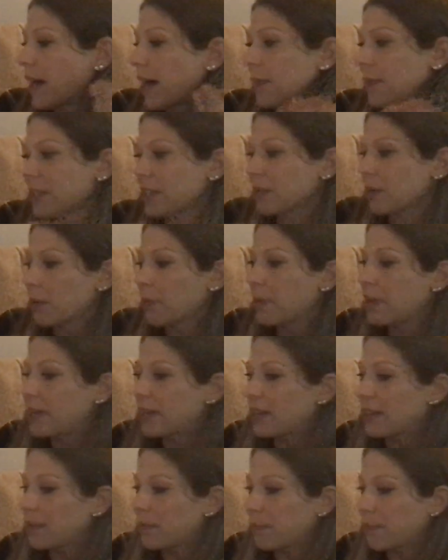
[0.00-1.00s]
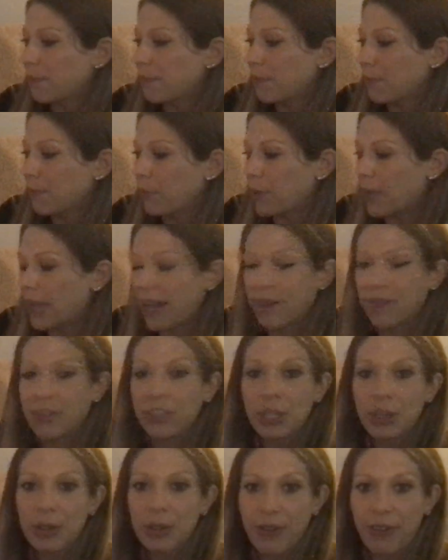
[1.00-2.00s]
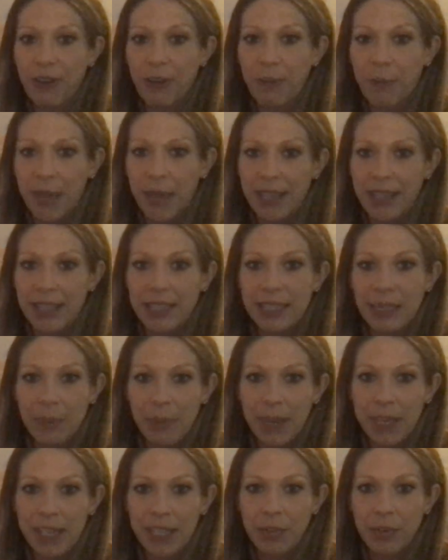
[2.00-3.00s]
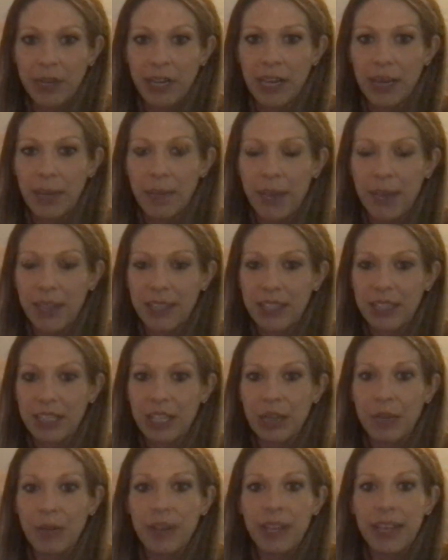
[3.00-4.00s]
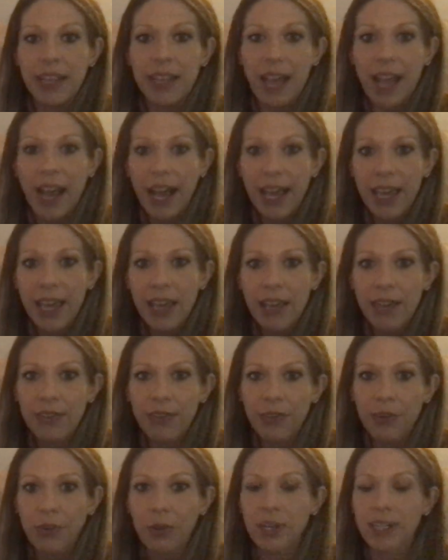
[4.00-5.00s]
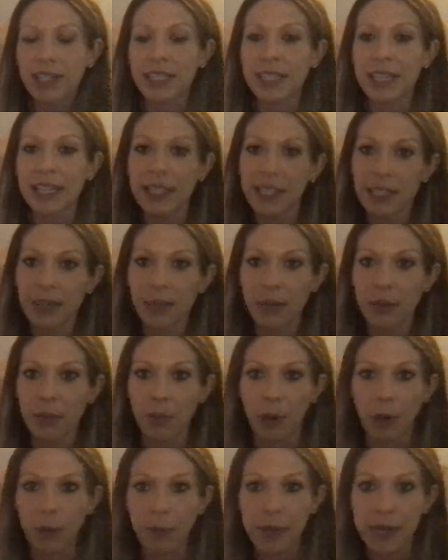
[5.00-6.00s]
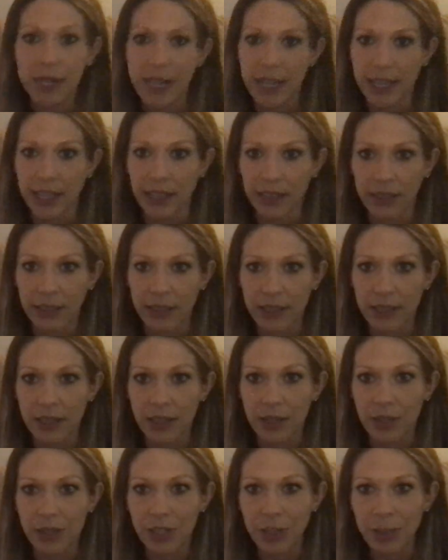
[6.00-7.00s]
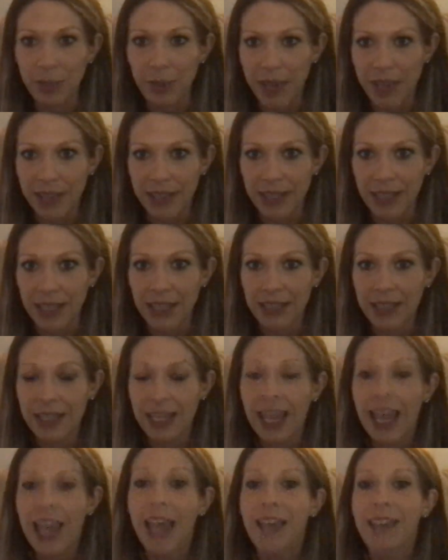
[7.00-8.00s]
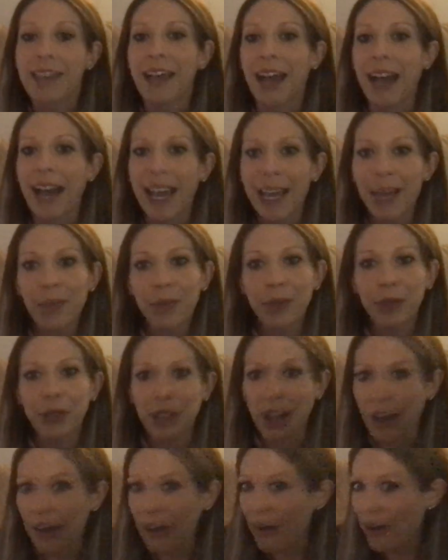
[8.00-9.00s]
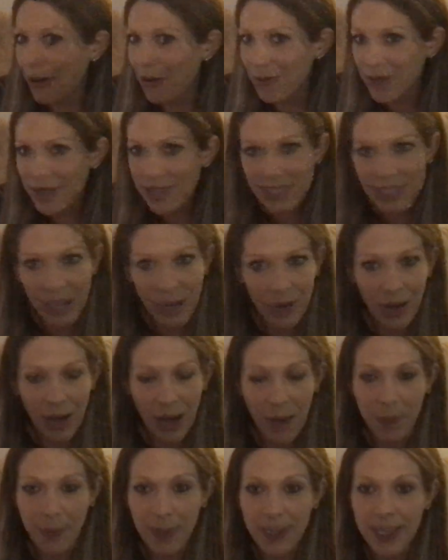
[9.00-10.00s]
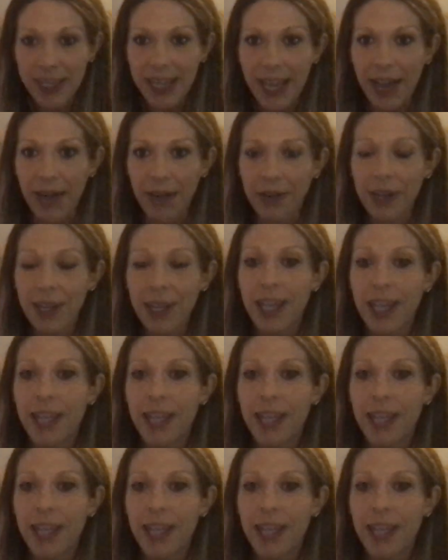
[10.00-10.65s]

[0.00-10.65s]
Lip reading: that's why we have two different bases, a base 1 and a base 2. And then the height, of course, needs to be perpendicular to those two bases. The height will not always go up and down.